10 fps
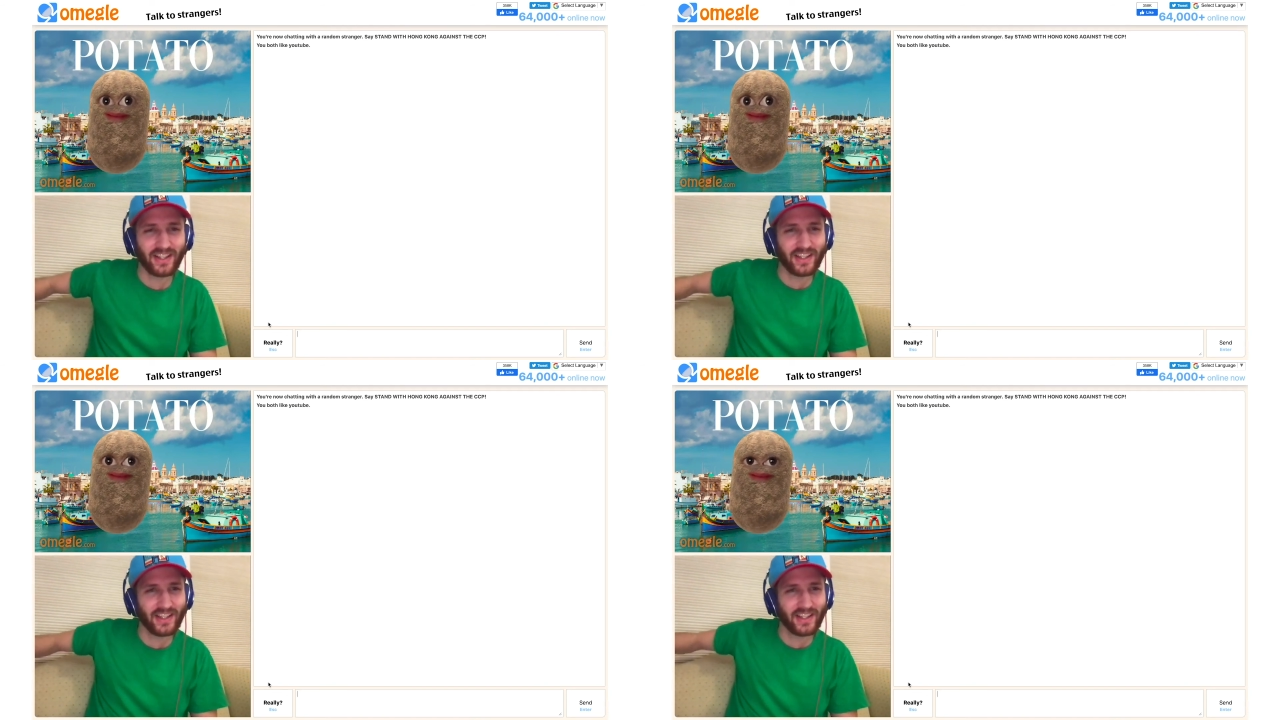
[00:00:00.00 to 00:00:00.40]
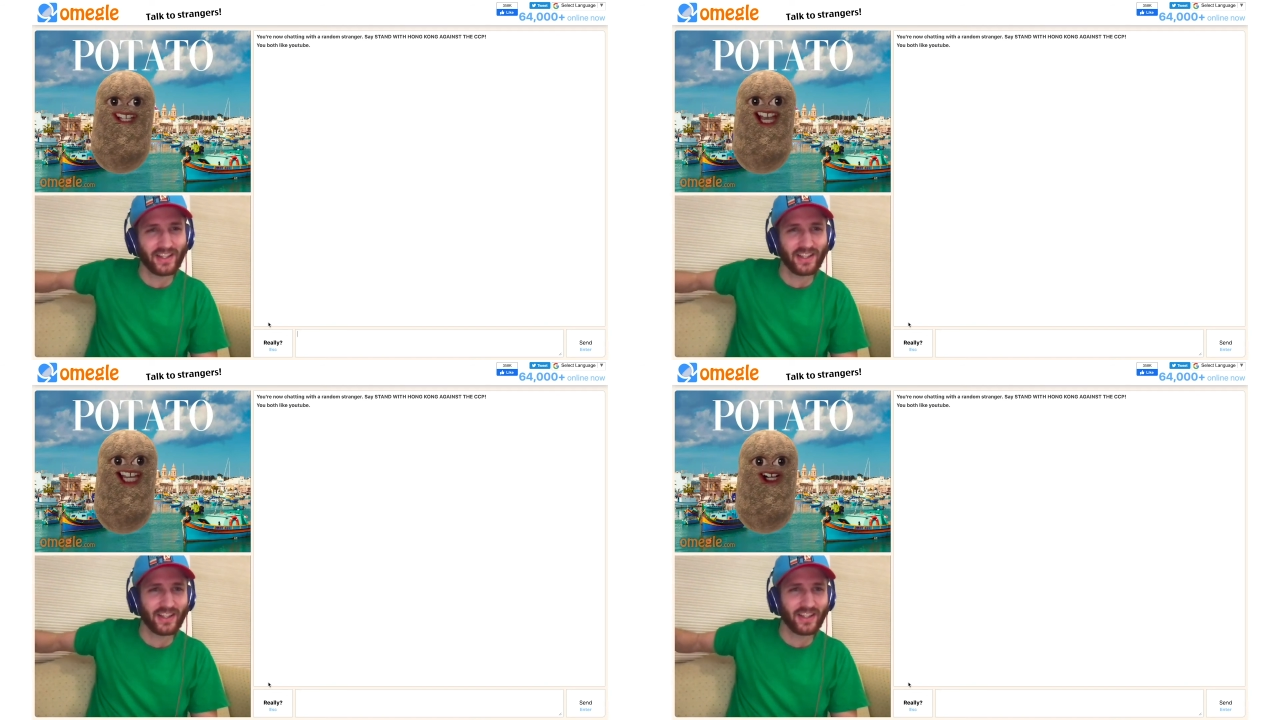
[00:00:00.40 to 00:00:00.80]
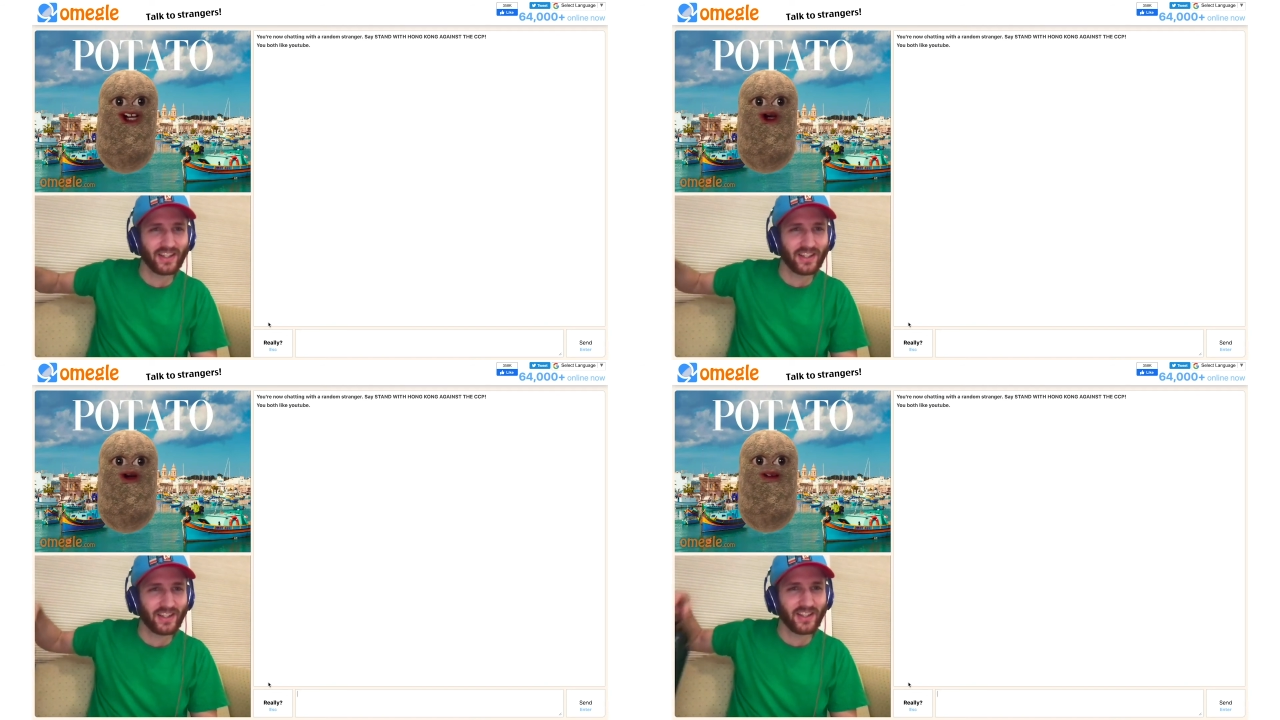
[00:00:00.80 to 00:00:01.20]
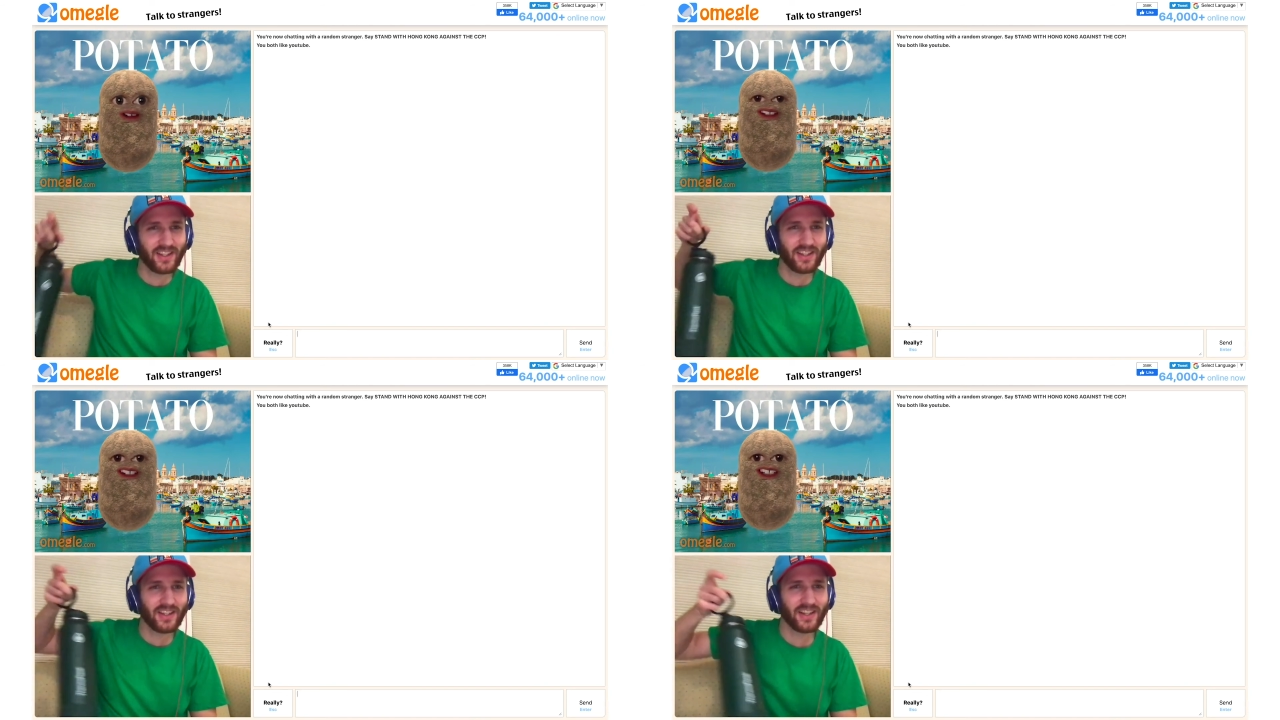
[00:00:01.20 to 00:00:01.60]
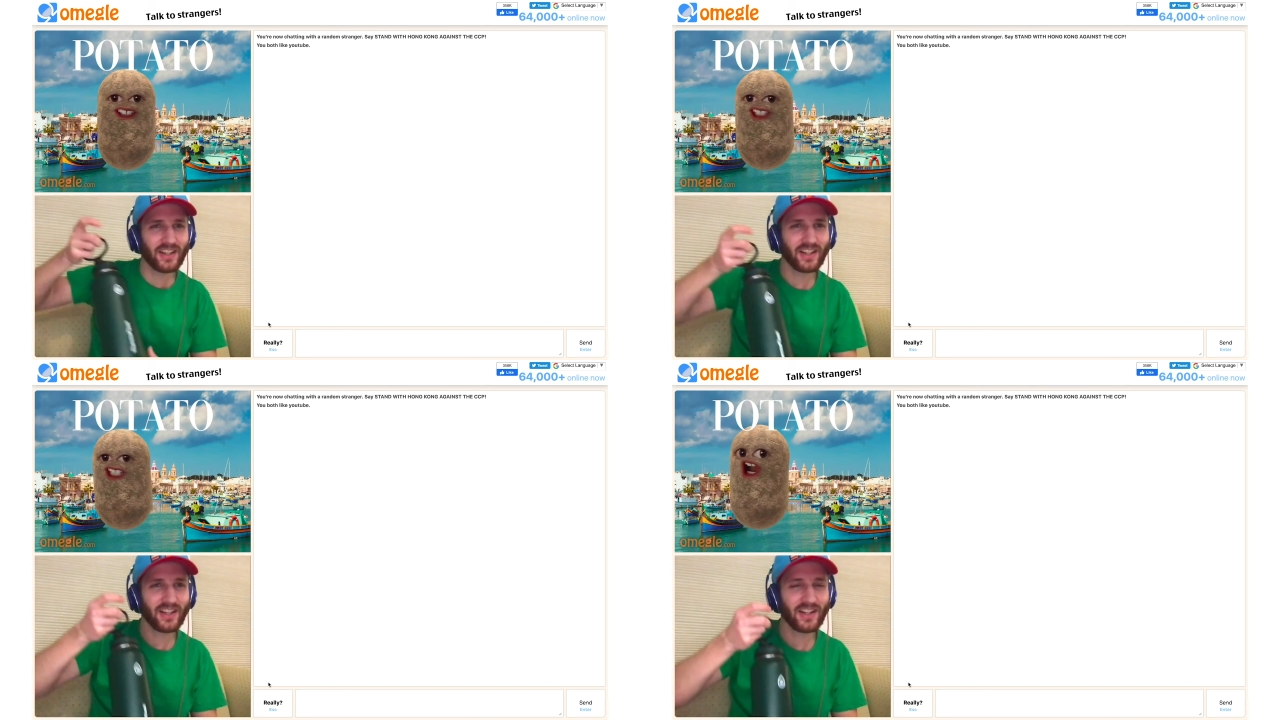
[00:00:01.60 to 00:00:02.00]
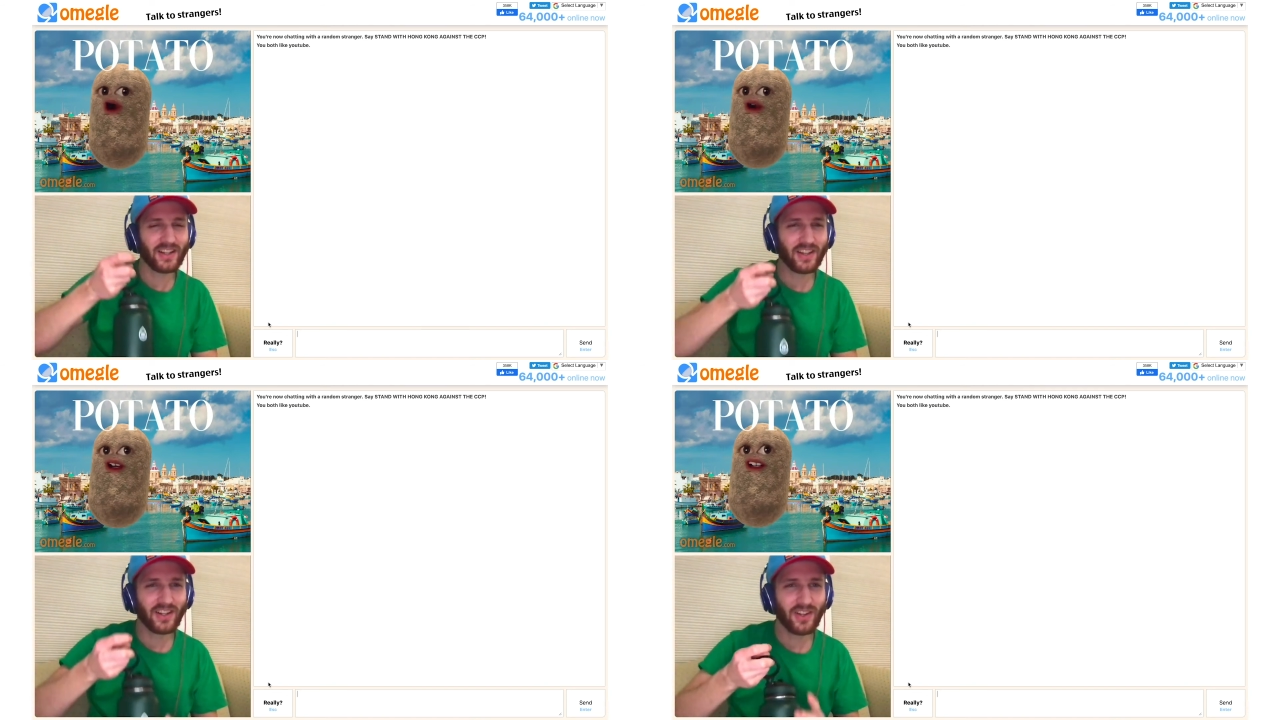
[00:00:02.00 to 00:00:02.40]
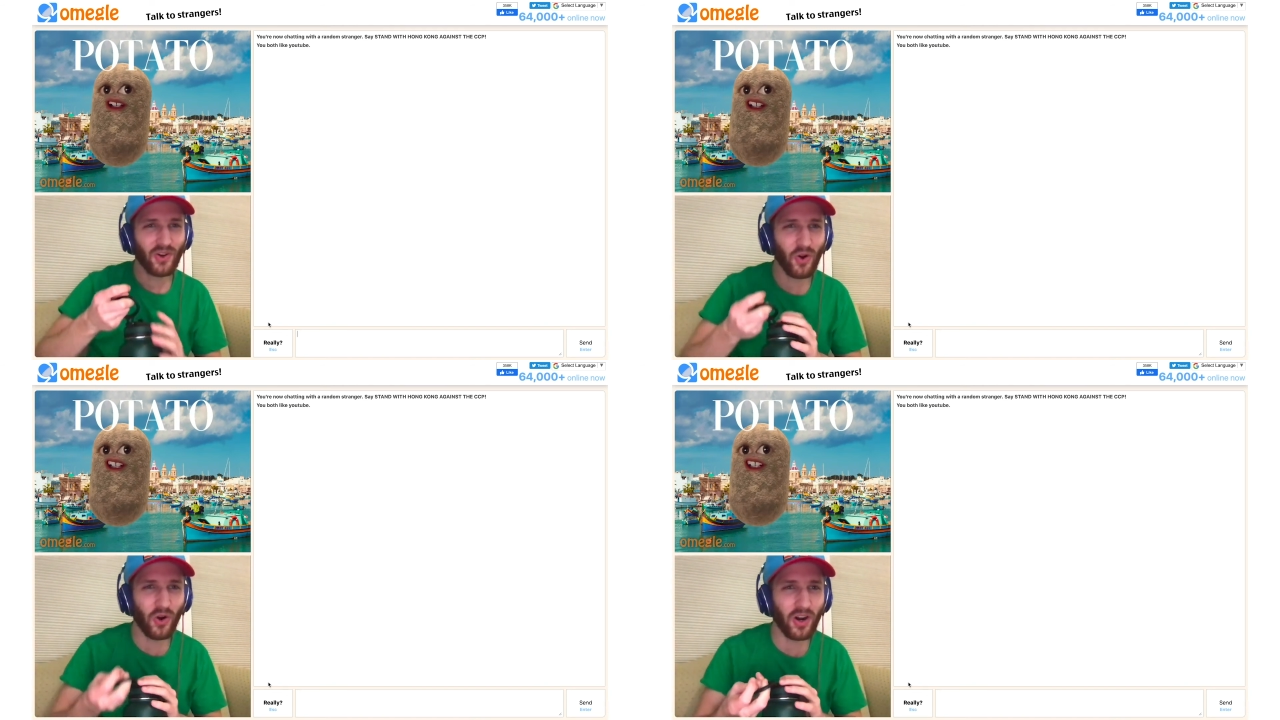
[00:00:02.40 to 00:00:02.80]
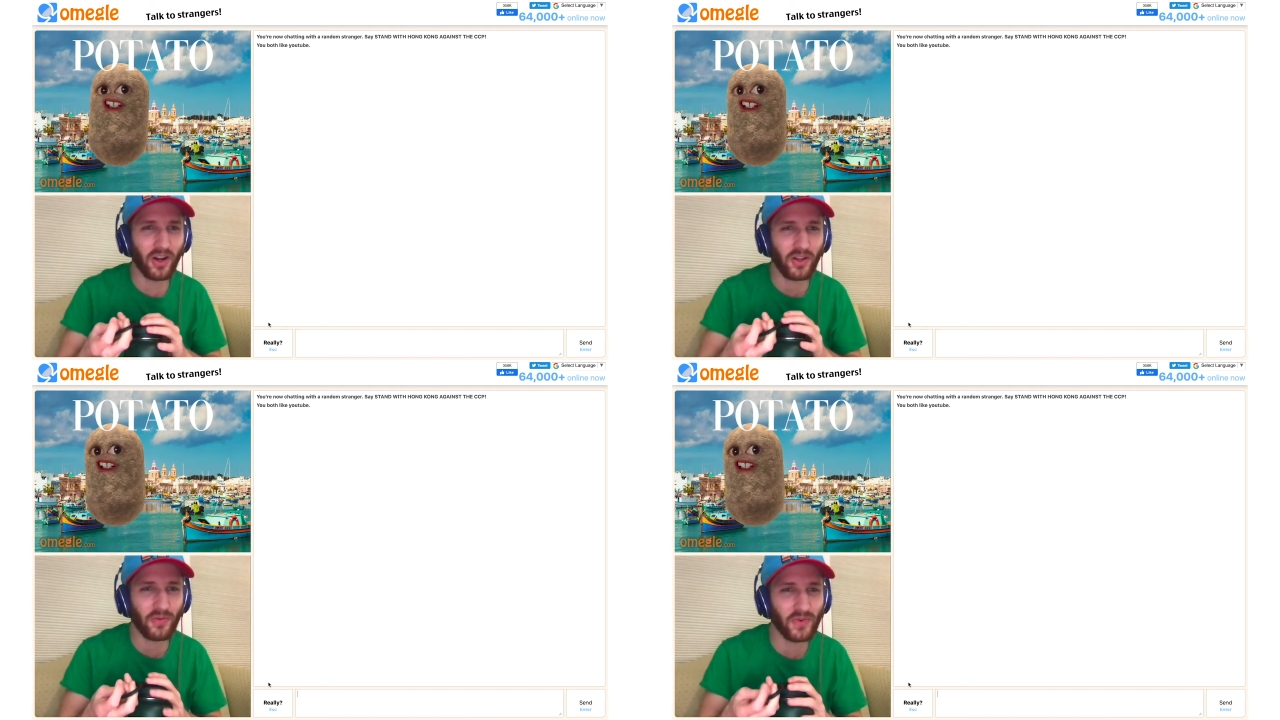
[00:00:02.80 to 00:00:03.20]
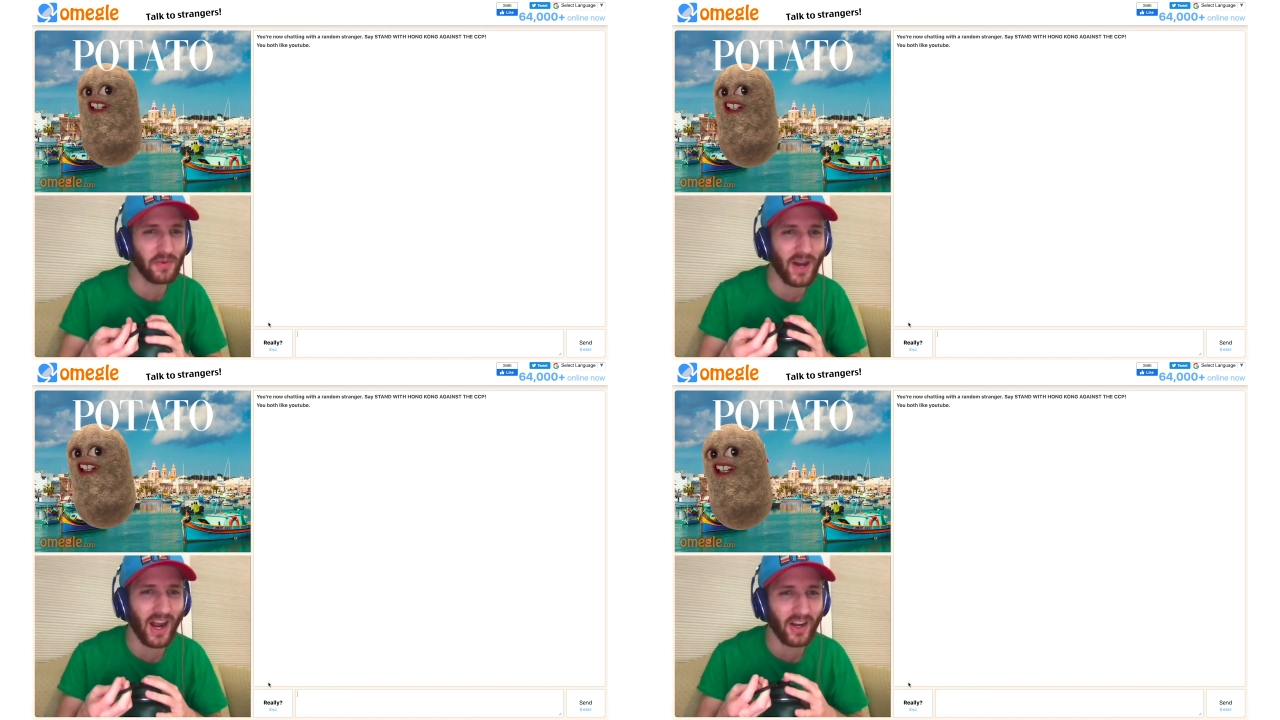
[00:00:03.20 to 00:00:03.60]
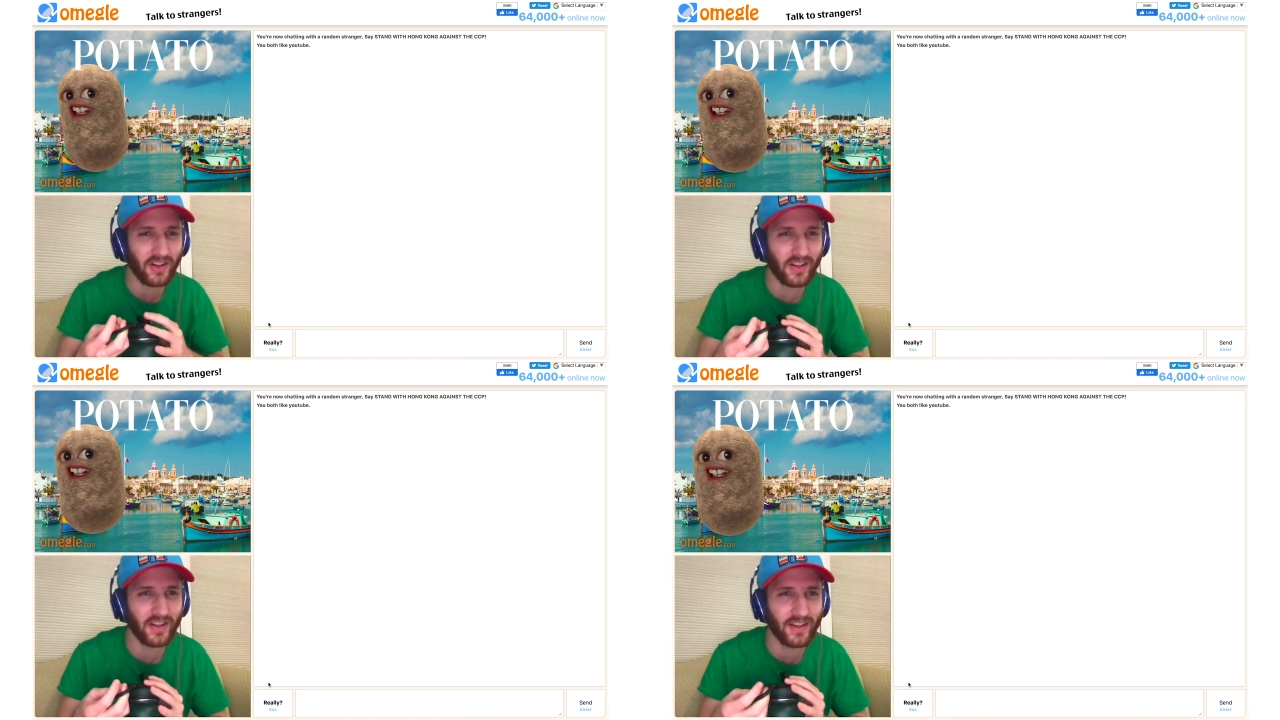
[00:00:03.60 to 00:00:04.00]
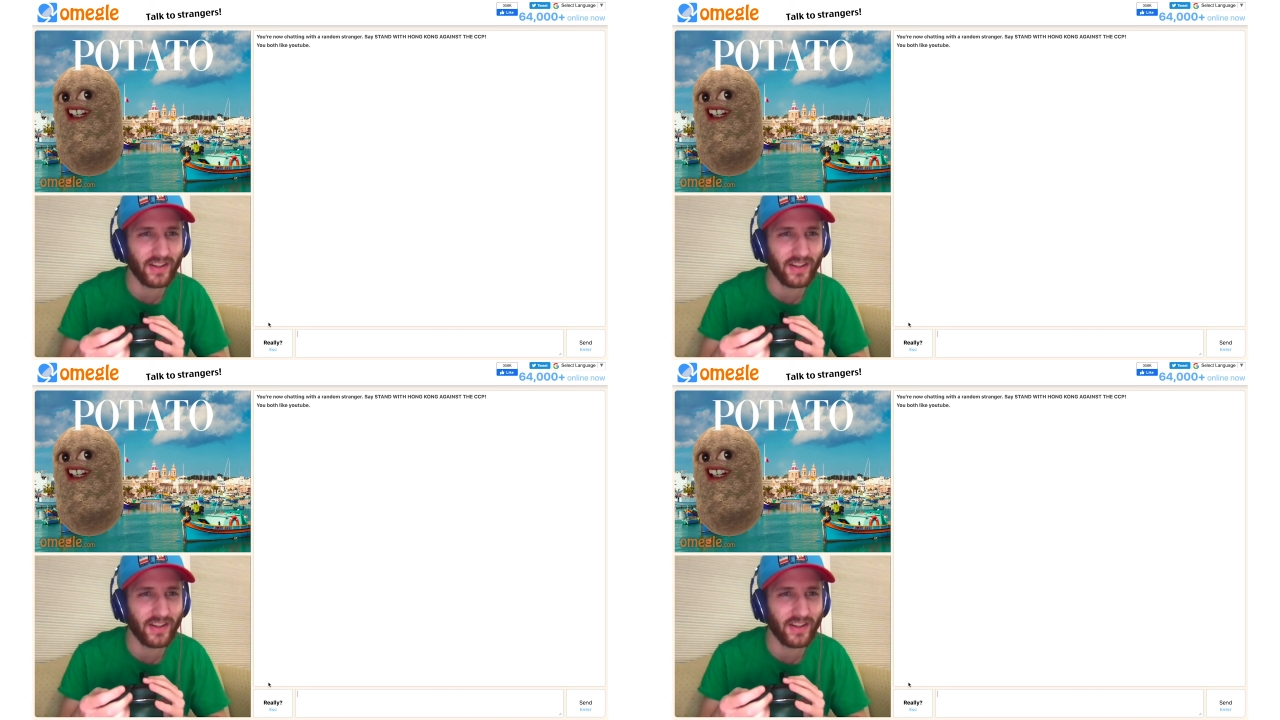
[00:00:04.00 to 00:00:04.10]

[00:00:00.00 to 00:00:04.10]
Idaho? No. Or are you from Ireland?